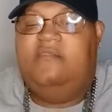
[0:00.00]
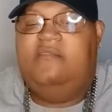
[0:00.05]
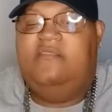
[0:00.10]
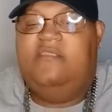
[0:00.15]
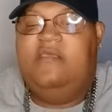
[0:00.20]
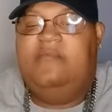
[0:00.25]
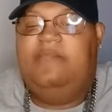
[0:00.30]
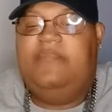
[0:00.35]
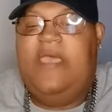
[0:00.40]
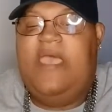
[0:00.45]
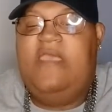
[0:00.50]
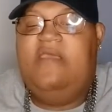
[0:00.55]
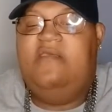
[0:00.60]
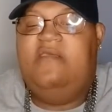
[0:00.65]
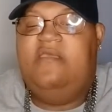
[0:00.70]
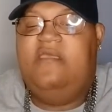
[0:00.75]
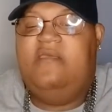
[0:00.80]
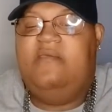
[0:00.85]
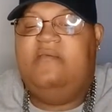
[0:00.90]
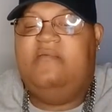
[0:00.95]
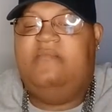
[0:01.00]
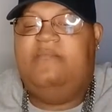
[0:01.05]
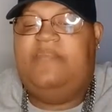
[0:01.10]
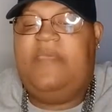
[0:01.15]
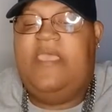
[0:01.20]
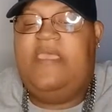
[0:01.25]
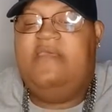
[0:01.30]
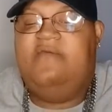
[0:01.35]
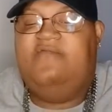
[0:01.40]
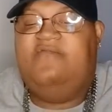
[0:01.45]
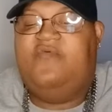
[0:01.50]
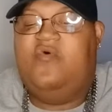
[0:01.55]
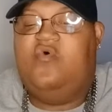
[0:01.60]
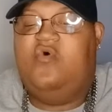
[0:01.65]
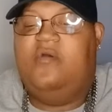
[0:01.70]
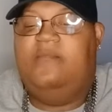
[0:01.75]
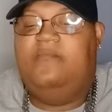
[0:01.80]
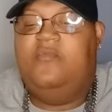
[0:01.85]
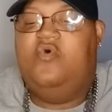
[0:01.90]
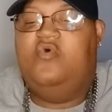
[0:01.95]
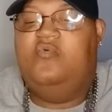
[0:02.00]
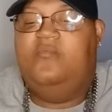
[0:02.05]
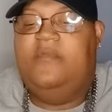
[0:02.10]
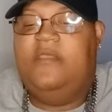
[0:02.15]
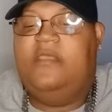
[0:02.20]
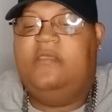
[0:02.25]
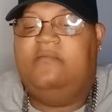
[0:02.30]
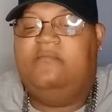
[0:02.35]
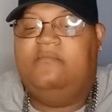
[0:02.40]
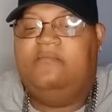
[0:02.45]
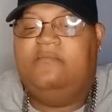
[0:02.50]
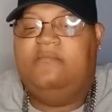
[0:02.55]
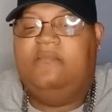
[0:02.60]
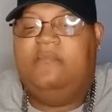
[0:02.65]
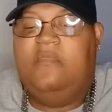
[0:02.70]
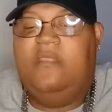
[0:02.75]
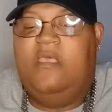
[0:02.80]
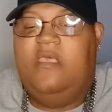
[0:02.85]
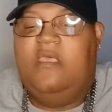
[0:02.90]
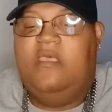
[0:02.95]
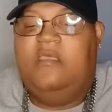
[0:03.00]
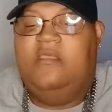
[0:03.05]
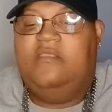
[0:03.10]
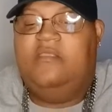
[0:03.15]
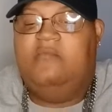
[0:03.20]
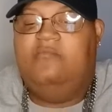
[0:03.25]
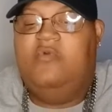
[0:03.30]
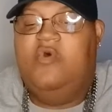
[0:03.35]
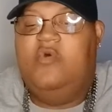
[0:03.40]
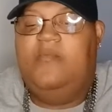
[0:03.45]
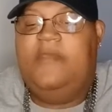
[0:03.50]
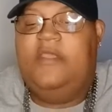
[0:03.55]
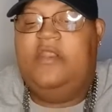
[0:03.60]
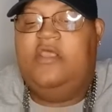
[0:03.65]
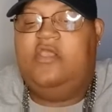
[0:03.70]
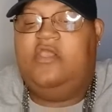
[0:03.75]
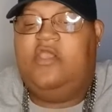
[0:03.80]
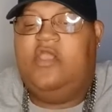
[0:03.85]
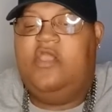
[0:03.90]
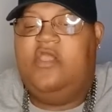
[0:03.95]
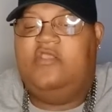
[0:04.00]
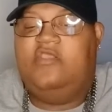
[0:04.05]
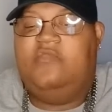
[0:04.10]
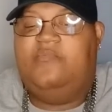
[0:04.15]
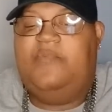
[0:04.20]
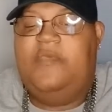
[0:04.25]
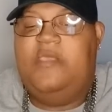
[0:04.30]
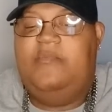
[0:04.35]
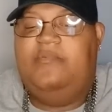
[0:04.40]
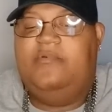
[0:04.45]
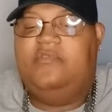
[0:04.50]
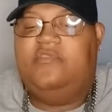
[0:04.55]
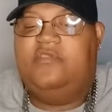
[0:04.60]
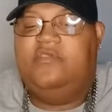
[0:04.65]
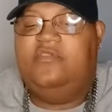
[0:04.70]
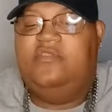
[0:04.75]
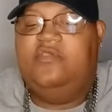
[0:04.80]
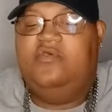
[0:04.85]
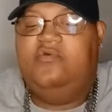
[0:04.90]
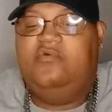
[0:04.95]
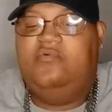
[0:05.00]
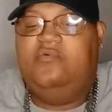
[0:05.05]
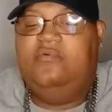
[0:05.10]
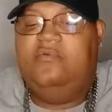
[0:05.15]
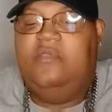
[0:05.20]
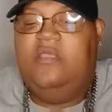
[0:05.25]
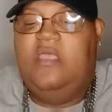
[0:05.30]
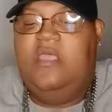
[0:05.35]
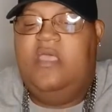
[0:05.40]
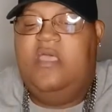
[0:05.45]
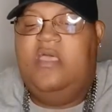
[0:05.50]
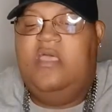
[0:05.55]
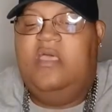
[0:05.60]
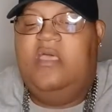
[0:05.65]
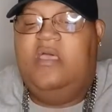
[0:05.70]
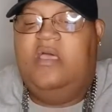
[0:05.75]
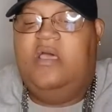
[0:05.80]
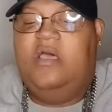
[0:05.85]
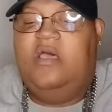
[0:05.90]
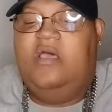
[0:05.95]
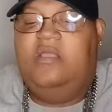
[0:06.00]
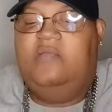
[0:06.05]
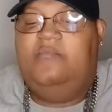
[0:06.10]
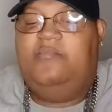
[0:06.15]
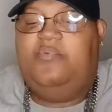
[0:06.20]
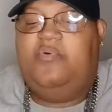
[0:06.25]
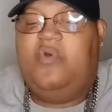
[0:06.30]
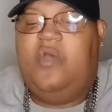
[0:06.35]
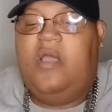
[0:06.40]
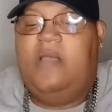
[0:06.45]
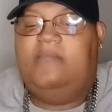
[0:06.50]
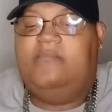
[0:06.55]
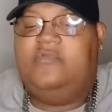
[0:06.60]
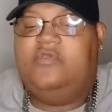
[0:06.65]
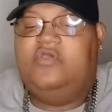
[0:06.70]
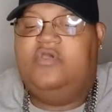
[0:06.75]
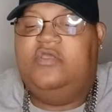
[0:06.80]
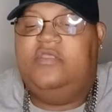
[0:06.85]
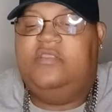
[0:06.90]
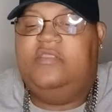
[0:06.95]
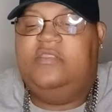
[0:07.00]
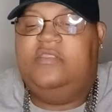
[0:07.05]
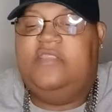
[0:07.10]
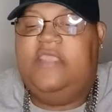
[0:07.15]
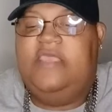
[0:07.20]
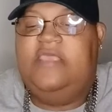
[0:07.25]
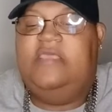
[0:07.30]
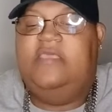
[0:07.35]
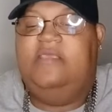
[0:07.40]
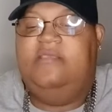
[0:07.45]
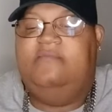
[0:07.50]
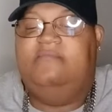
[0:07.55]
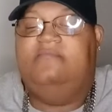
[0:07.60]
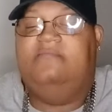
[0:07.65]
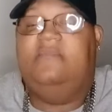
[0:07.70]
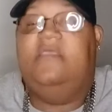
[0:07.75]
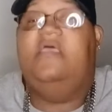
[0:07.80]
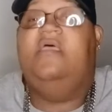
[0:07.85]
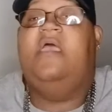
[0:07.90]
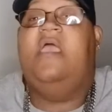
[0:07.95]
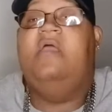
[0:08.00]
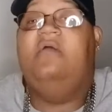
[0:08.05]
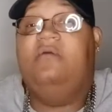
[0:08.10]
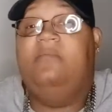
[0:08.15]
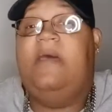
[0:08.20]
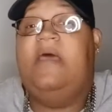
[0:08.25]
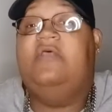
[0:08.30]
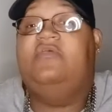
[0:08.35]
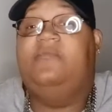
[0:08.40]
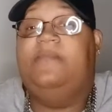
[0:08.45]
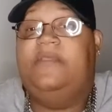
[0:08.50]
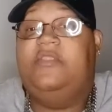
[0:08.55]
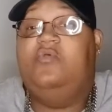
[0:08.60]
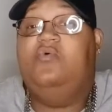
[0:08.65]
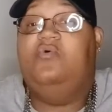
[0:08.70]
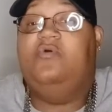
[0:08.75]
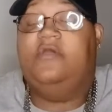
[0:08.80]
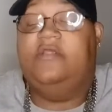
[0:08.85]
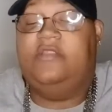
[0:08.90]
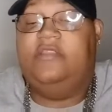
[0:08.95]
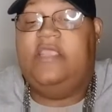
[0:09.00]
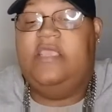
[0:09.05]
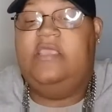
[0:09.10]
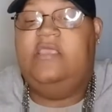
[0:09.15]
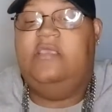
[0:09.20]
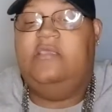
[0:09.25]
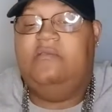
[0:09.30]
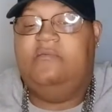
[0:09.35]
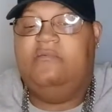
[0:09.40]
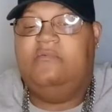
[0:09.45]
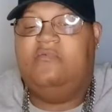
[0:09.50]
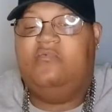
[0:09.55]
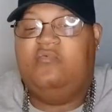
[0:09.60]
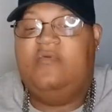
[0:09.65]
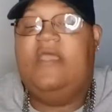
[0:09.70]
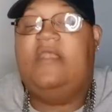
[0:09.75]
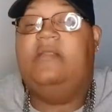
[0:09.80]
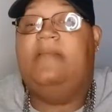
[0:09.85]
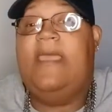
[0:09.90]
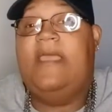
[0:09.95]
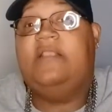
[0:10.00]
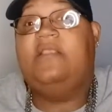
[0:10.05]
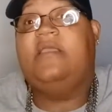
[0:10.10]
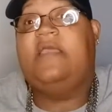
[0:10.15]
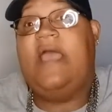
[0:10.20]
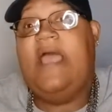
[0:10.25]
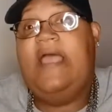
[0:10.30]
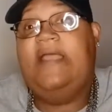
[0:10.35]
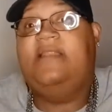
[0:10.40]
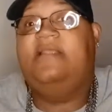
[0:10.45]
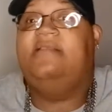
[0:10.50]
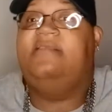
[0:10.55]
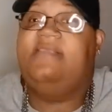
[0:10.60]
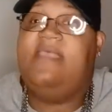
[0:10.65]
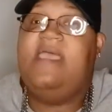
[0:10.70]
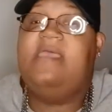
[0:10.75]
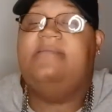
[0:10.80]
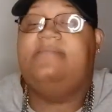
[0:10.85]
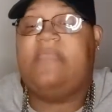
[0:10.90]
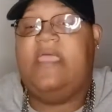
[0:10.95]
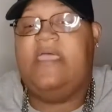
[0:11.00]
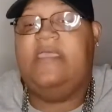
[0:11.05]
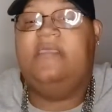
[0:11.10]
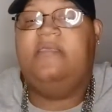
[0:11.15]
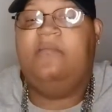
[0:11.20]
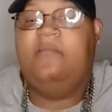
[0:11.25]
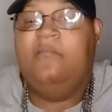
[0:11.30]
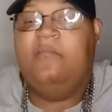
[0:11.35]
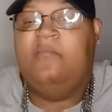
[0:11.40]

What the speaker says: the Pay It Forward movement. The movement encourages people to do unprompted good deeds. Everybody should be doing good deeds. Random act of kindness, same thing.